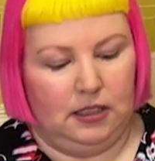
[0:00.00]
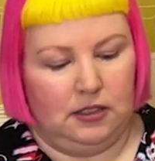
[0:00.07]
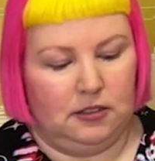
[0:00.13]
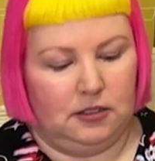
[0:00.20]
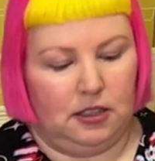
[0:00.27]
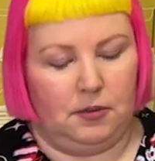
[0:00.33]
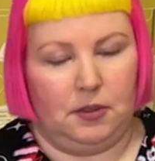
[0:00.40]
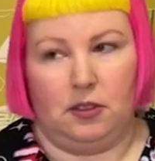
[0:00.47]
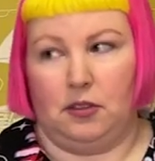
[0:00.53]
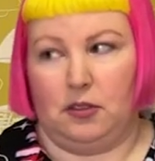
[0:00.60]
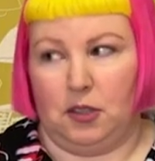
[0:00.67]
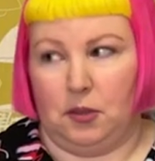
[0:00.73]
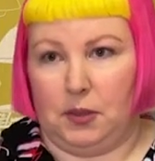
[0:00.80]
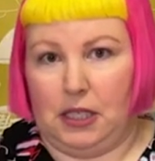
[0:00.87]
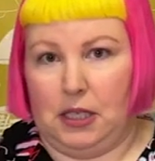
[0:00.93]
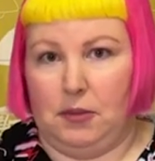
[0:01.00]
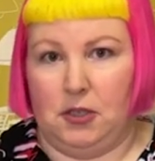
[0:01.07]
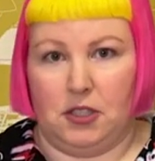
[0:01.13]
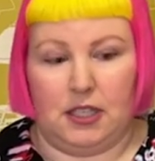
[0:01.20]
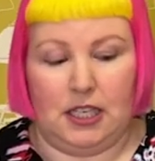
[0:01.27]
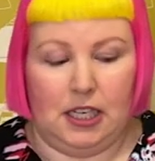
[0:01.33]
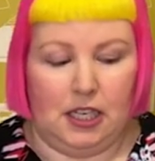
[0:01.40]
I mean, there'll be
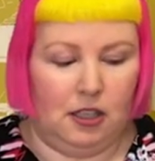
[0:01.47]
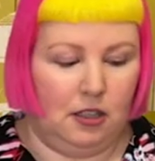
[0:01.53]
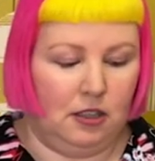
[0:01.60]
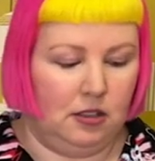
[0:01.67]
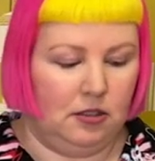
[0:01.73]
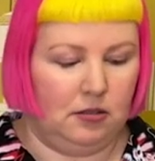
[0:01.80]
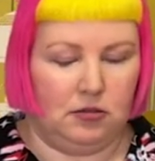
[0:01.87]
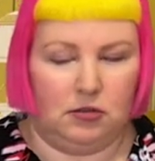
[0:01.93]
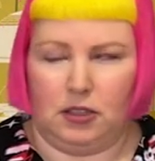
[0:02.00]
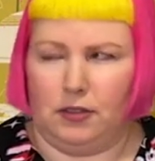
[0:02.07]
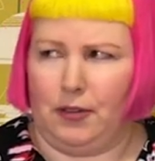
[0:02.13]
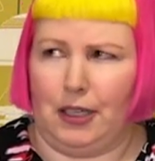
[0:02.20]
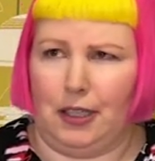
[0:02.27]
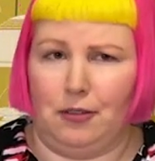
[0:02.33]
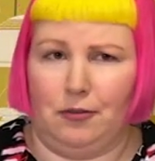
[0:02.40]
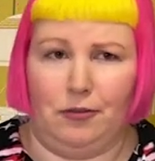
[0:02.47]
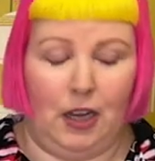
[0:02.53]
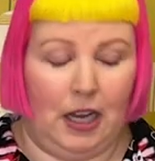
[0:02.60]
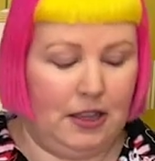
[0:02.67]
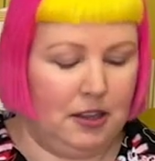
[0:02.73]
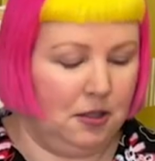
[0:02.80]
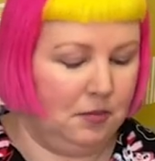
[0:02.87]
images here if I can
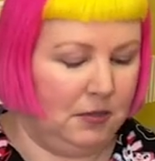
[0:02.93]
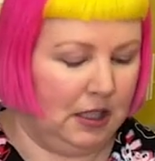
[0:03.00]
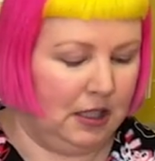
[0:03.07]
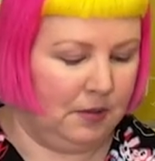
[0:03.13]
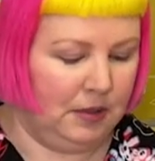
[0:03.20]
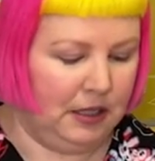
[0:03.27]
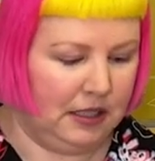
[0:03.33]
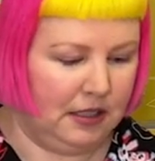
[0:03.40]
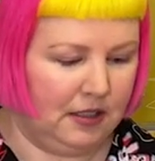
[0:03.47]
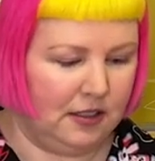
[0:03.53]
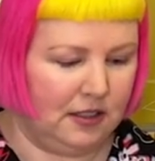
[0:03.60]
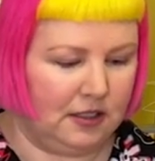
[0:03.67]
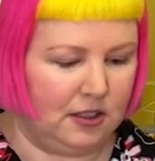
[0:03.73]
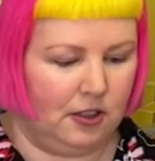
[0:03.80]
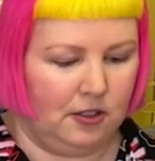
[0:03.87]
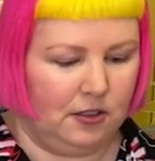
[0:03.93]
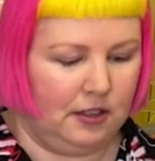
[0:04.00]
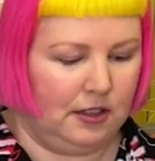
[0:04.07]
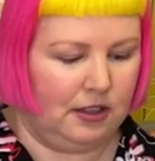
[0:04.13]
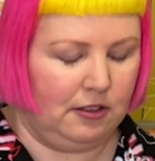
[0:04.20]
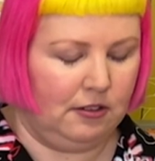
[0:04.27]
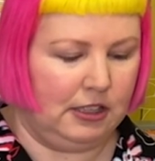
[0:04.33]
find them. Um, so
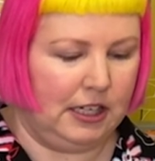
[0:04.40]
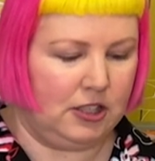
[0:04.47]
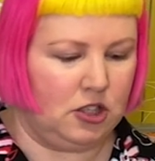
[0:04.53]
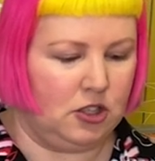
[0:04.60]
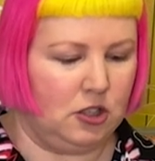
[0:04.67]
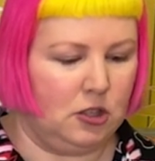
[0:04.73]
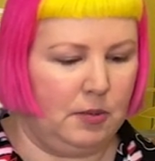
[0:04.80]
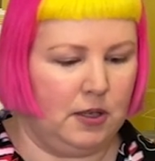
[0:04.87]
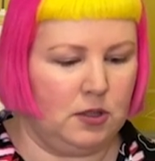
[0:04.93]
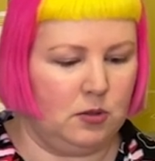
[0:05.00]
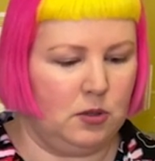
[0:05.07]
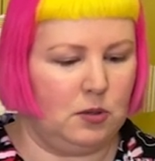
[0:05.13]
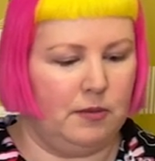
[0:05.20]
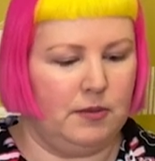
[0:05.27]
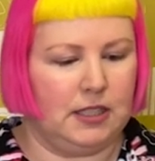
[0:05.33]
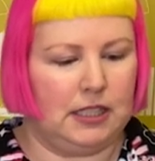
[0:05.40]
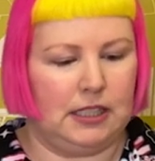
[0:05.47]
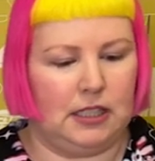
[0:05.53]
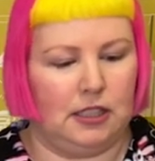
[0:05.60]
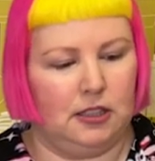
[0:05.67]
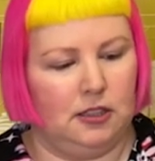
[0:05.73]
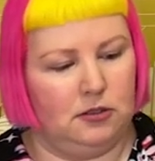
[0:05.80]
there were actually two puzzles. One was
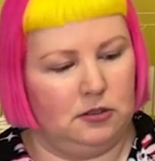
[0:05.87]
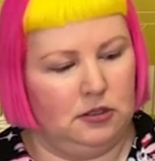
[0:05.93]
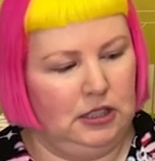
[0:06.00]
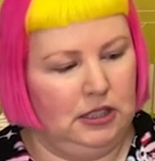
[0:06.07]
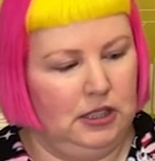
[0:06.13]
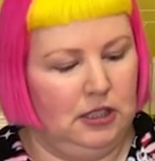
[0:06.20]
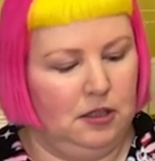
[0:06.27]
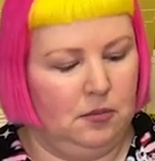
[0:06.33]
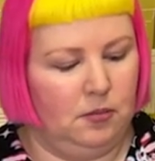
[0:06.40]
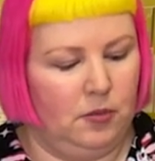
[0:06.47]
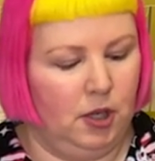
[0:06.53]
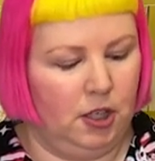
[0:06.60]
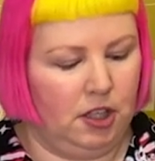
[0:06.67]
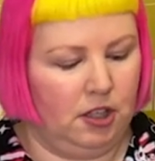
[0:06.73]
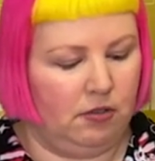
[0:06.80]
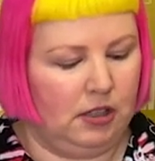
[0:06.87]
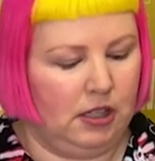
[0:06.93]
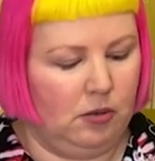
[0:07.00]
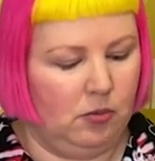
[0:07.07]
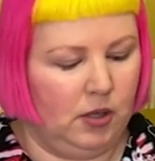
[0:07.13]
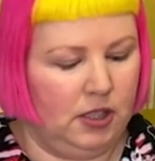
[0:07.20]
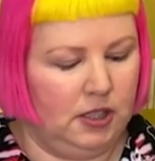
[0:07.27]
like a little
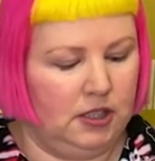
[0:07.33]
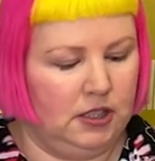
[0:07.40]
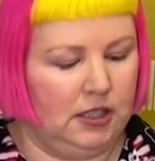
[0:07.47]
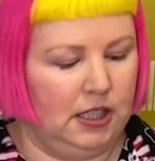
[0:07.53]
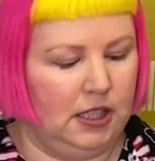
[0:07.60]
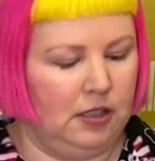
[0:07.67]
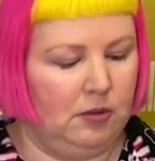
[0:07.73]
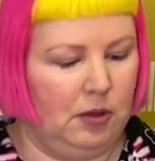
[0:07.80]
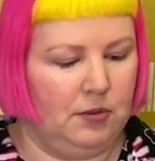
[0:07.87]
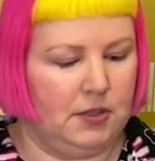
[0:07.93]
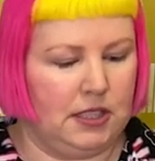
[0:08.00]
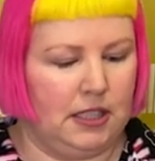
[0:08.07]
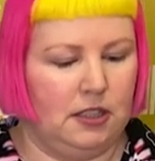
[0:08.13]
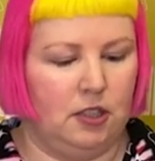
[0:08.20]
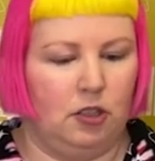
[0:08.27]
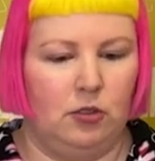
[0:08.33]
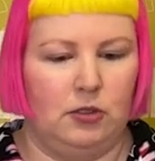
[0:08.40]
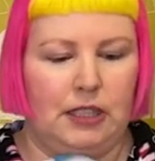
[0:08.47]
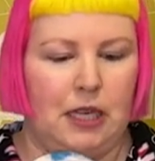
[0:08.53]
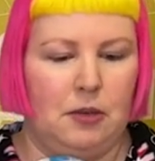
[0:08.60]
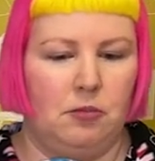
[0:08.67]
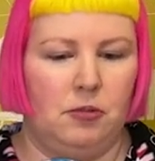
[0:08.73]
Mercury one, and one was like the
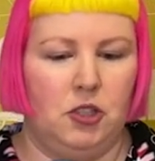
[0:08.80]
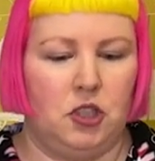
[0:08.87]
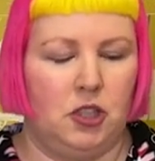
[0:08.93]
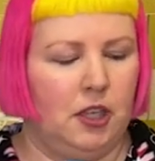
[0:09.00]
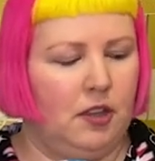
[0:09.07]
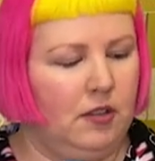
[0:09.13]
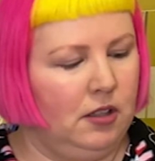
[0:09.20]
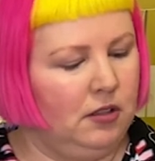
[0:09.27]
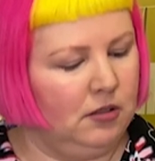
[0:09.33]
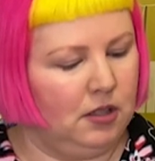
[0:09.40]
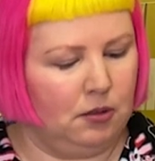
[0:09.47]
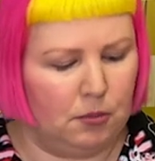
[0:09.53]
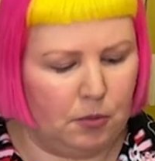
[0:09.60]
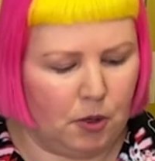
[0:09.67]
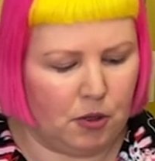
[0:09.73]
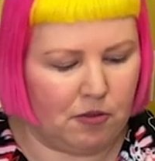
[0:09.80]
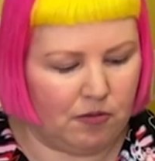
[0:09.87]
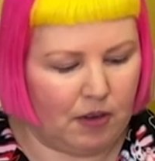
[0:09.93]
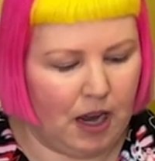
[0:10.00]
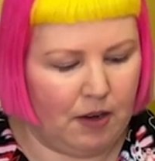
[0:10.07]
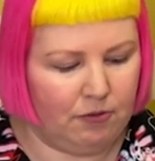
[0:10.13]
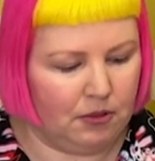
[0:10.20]
Golden Gate Bridge, and I think they were both
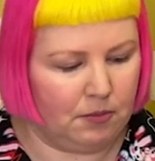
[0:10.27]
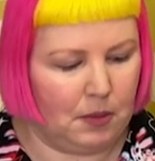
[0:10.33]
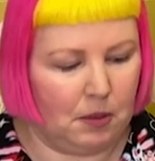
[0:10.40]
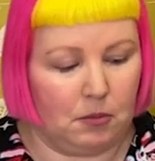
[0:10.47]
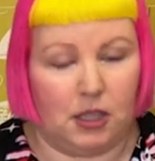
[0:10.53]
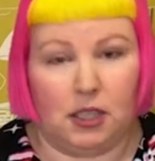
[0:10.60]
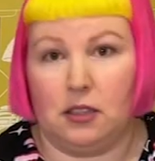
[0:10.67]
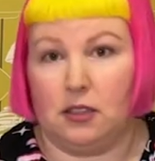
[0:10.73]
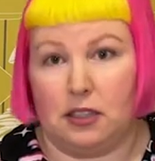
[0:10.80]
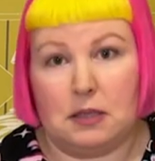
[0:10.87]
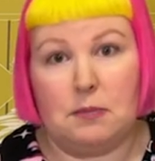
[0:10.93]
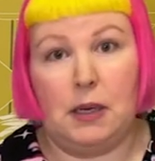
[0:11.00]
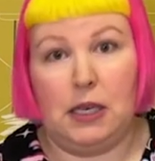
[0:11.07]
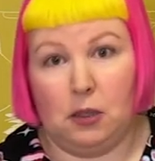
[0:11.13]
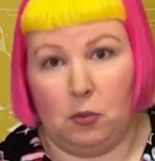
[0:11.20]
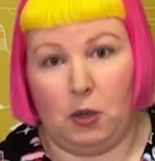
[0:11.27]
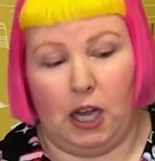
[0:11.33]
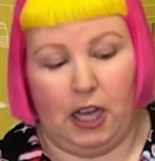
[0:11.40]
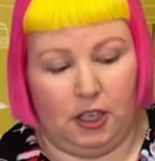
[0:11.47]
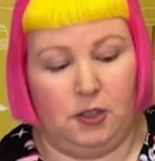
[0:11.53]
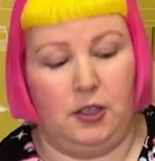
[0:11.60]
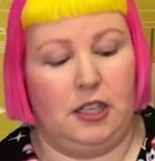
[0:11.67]
around from memory. It's been a
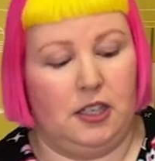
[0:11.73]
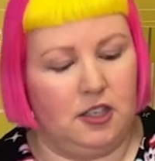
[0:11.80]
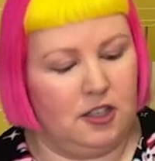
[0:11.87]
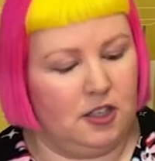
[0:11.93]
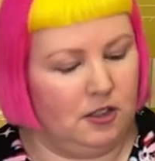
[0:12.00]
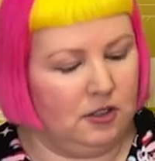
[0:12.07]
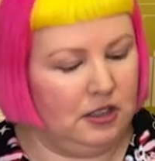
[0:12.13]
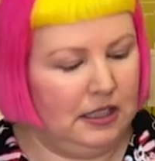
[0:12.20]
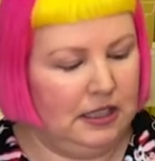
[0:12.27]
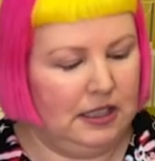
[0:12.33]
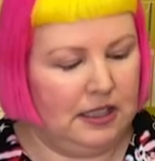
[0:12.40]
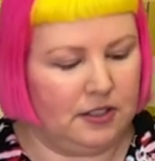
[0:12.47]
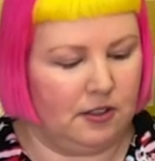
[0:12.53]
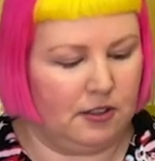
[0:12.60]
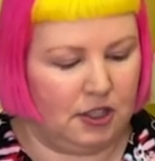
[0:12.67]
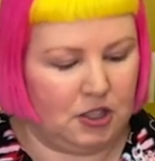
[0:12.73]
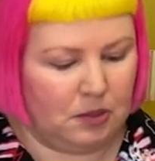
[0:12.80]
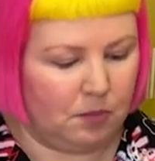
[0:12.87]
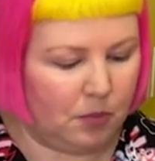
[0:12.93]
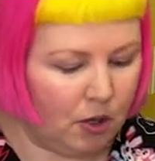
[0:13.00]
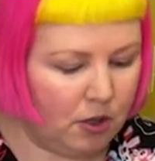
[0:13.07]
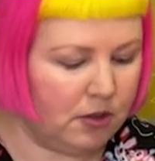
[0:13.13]
while, can you tell? So they're actually
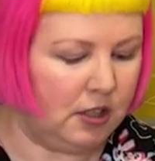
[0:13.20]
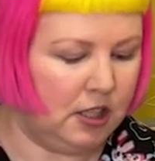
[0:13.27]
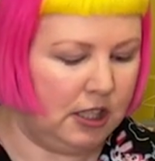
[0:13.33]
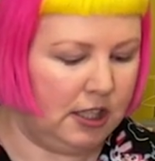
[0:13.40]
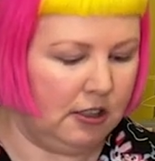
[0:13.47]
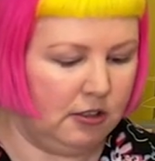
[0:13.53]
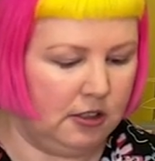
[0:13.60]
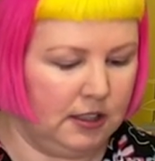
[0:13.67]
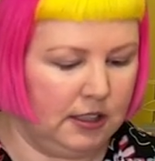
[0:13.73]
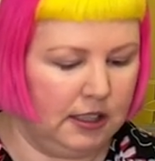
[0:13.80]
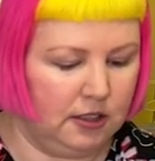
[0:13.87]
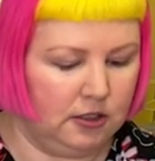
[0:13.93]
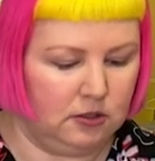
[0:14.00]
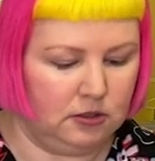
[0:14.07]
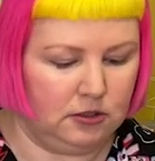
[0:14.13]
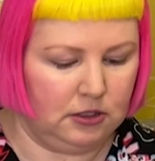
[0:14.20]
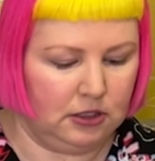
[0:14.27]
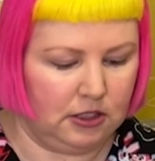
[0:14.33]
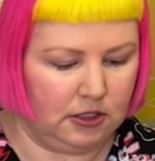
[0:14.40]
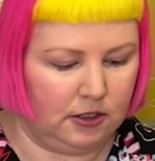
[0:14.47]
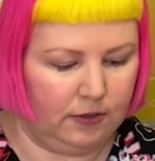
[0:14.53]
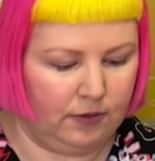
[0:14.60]
both in here in their little
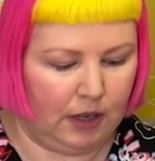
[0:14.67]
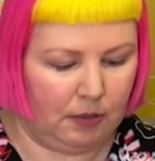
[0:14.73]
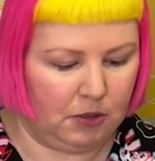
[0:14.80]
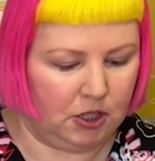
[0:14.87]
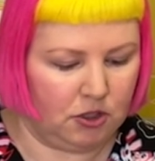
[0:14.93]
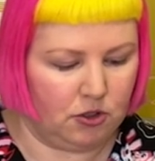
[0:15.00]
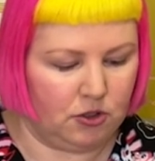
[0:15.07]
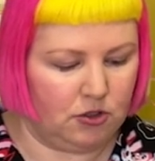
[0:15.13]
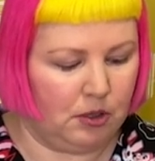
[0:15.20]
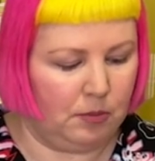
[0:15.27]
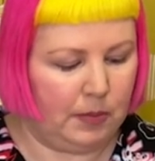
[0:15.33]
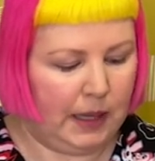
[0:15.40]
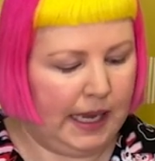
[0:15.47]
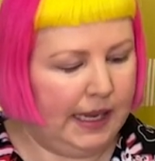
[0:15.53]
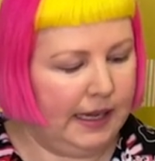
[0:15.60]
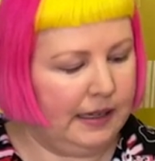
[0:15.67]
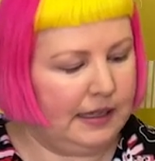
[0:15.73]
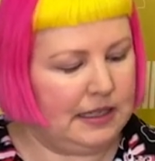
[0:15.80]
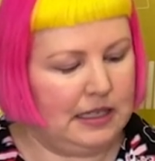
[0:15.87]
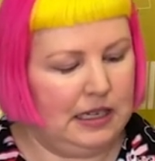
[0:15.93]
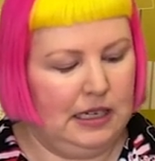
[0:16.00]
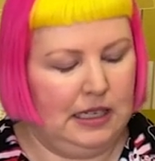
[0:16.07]
sort of fabric drawstring
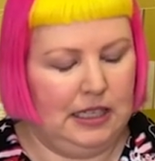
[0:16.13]
bags.